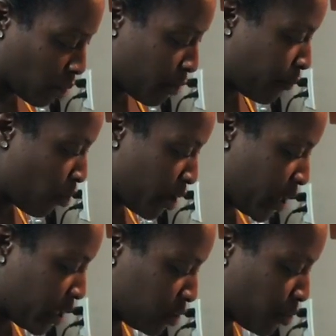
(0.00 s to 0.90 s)

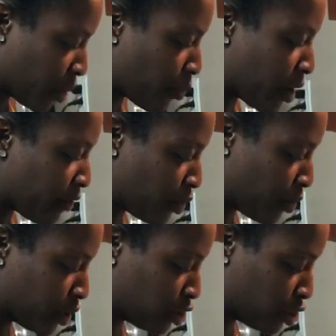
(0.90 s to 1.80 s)
beforehand, or whatever you
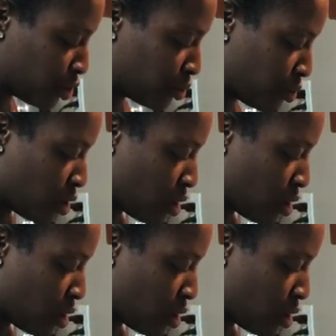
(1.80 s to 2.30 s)
want to do.